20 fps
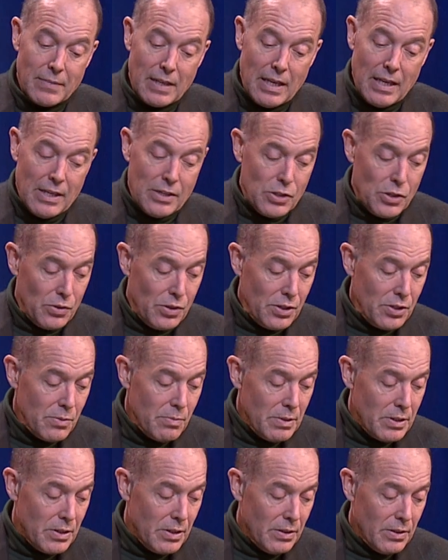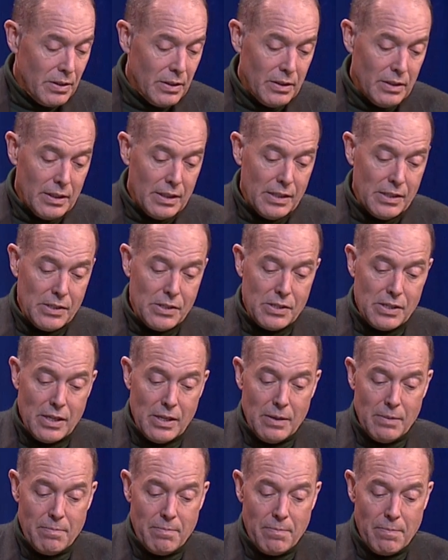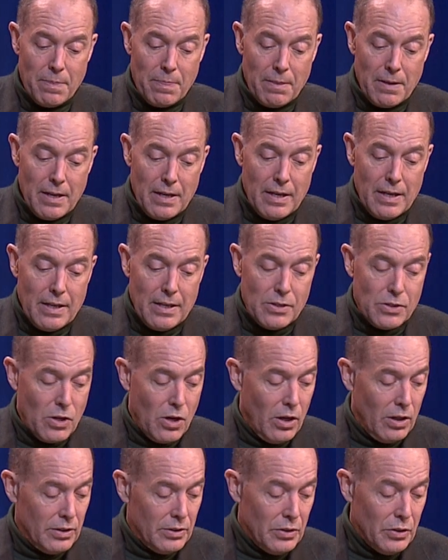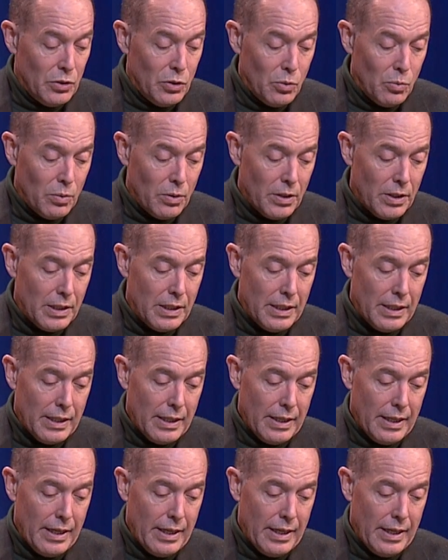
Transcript: Right. So this material is called New Wood,